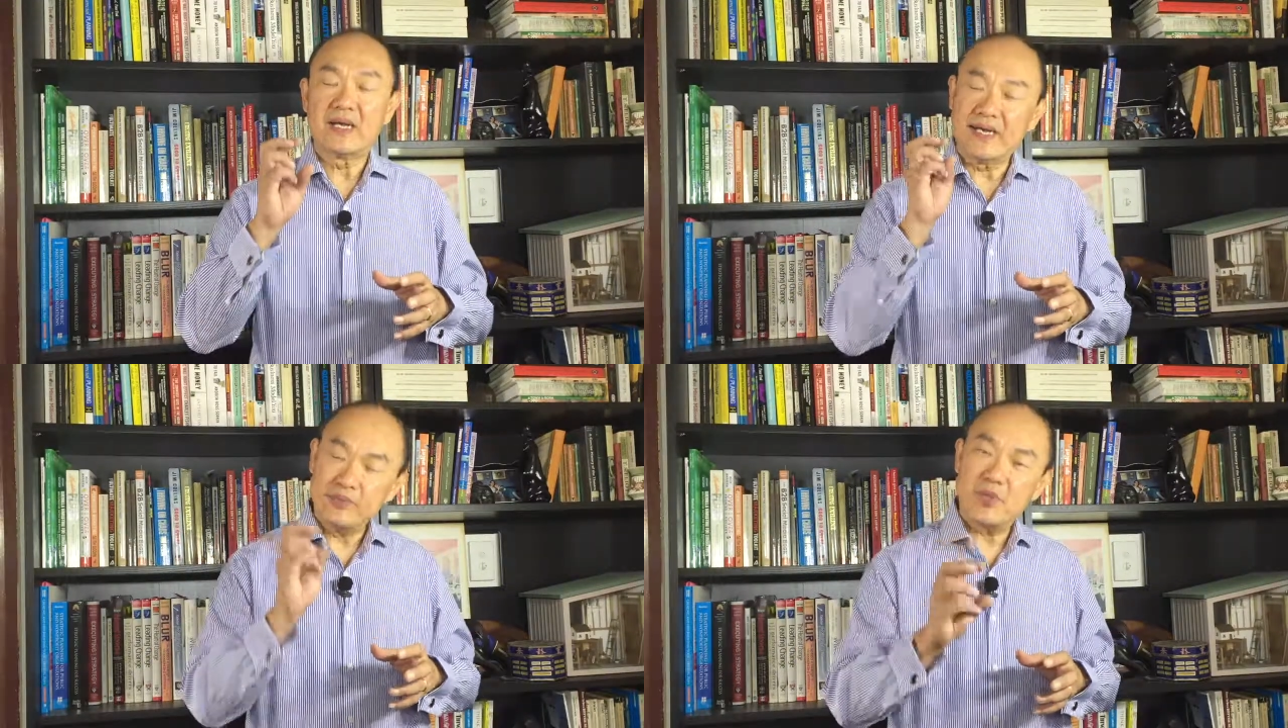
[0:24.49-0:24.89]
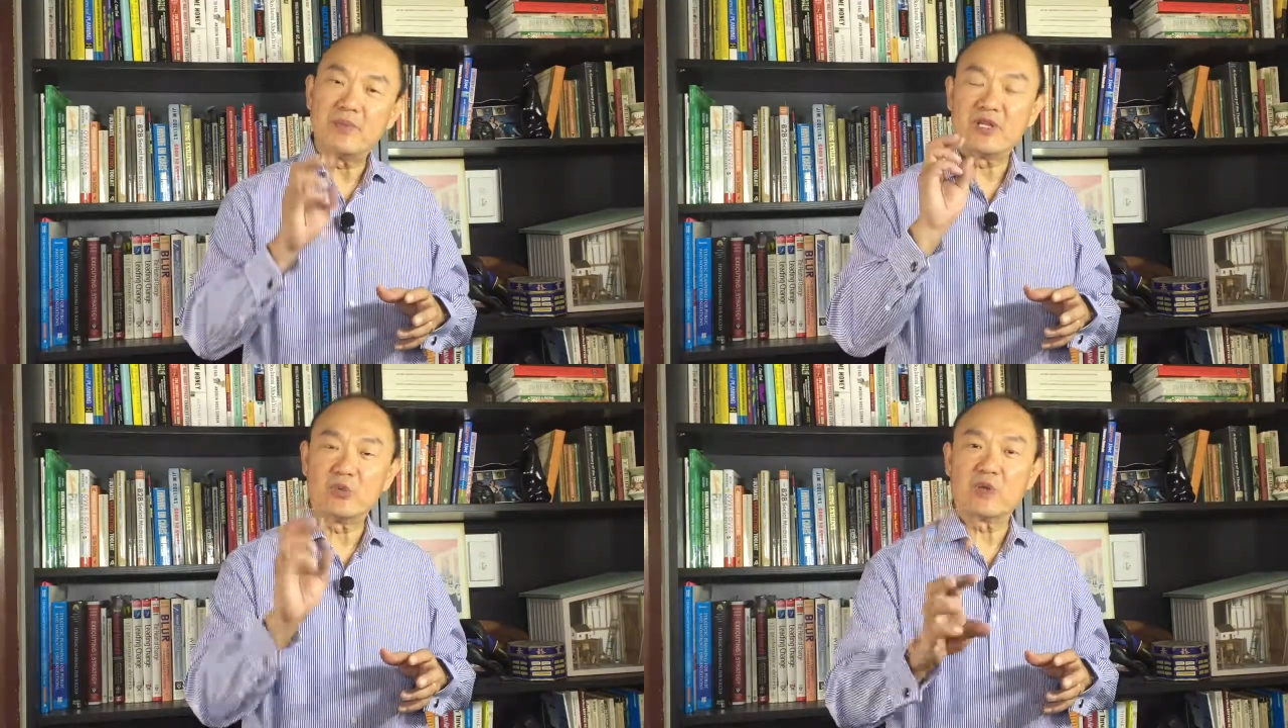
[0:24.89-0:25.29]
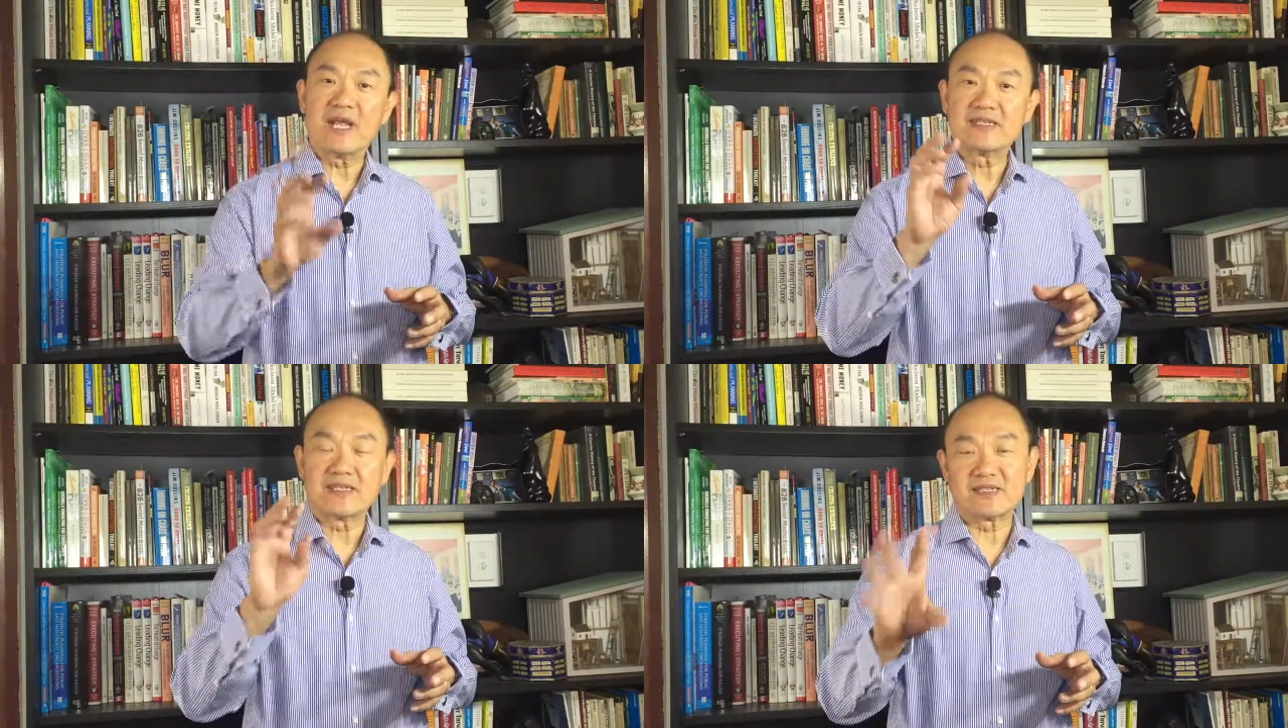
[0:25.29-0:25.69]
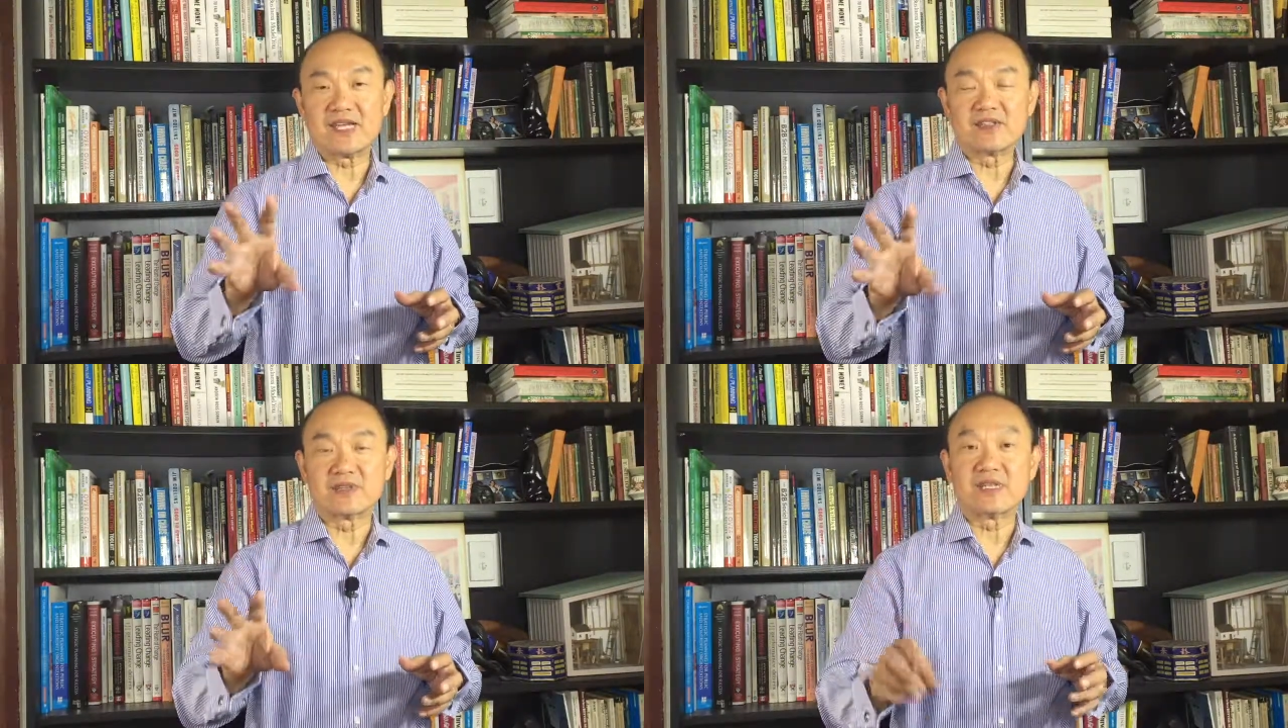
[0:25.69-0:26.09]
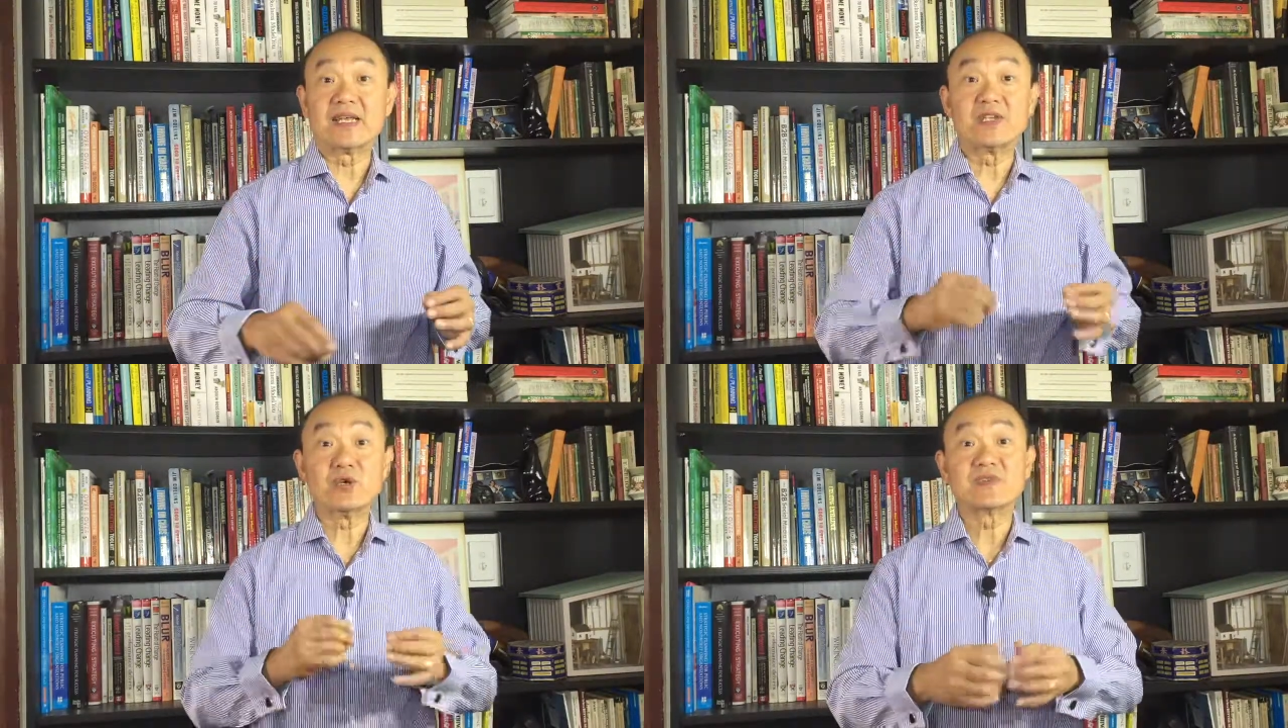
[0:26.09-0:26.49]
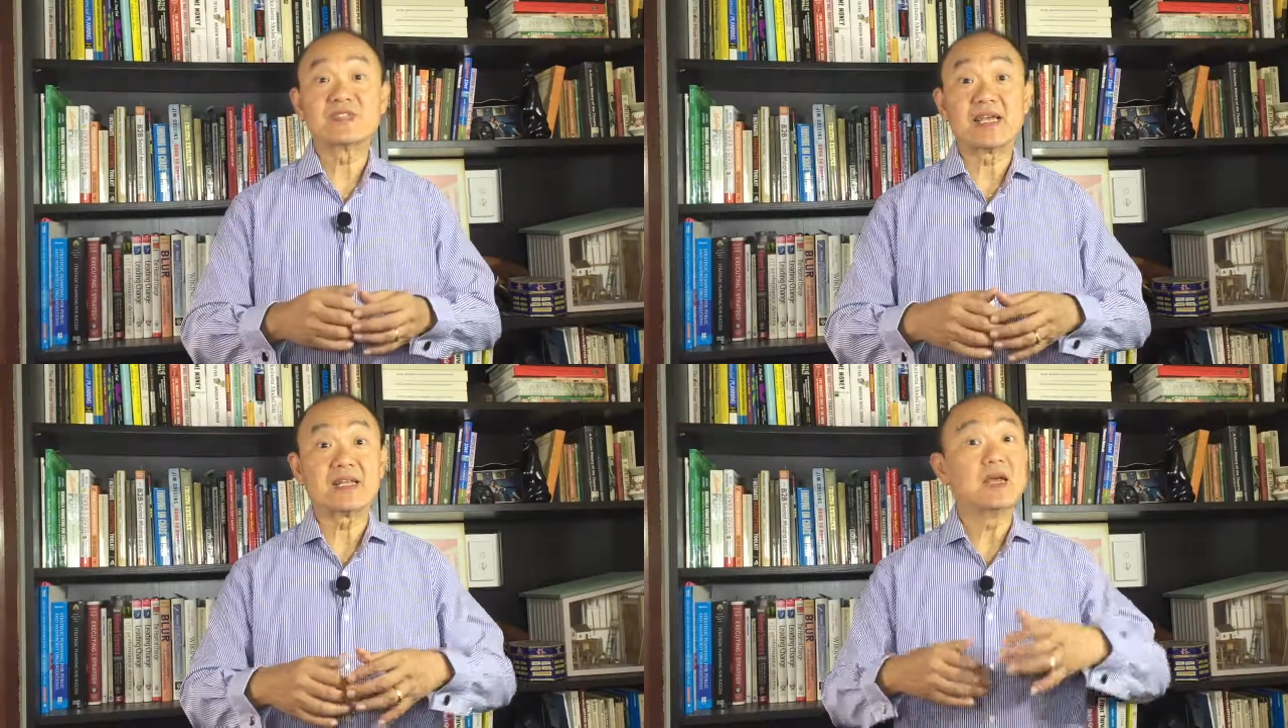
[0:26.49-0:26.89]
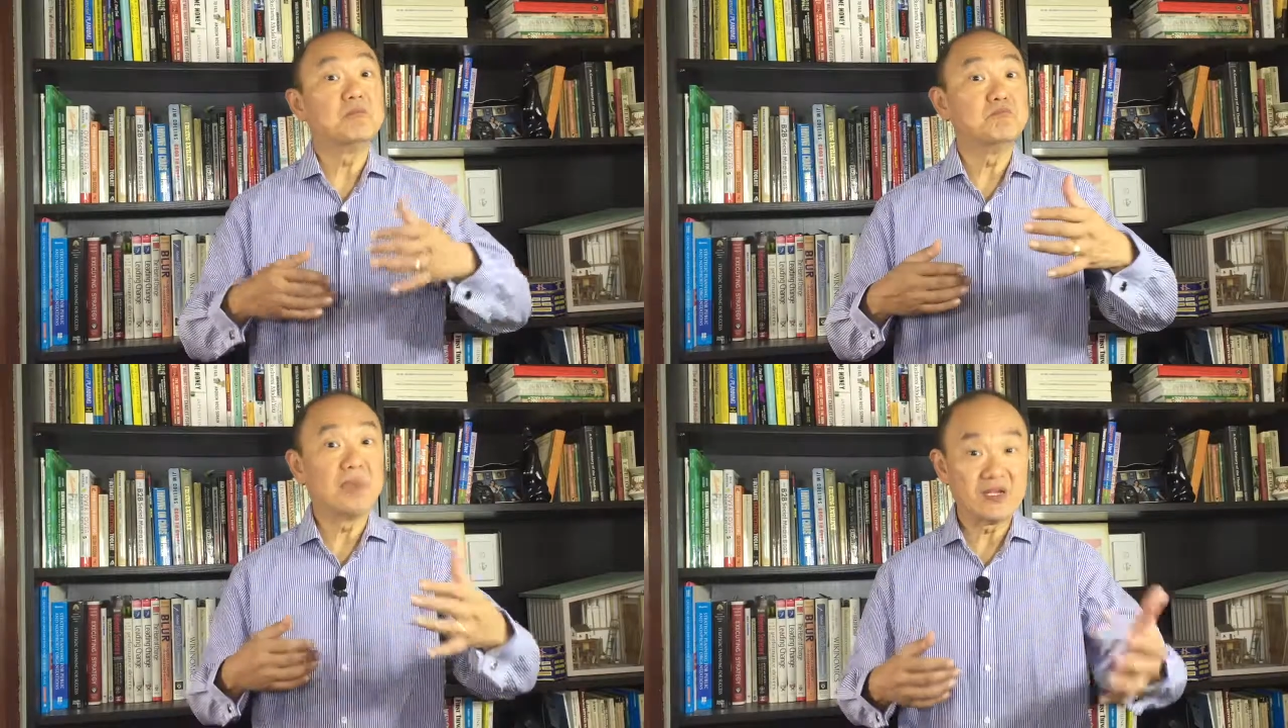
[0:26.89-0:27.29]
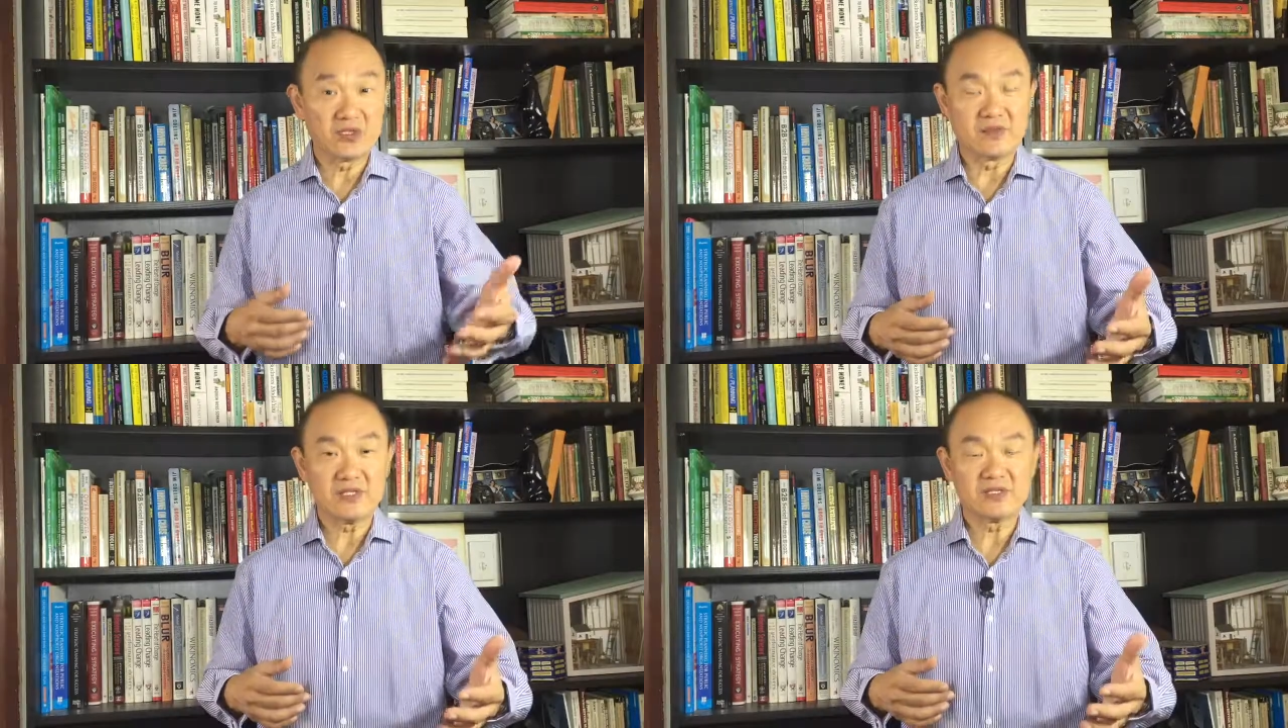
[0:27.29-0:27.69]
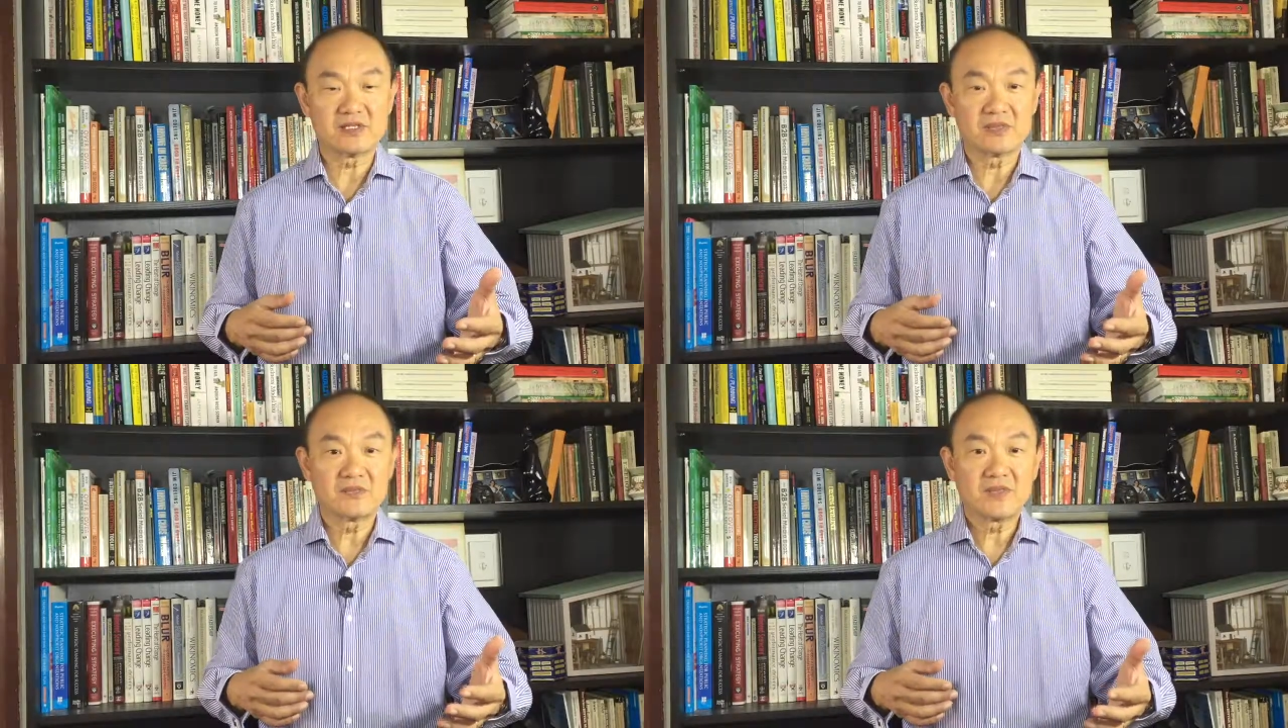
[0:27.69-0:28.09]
implement your plan successfully that you set measurements.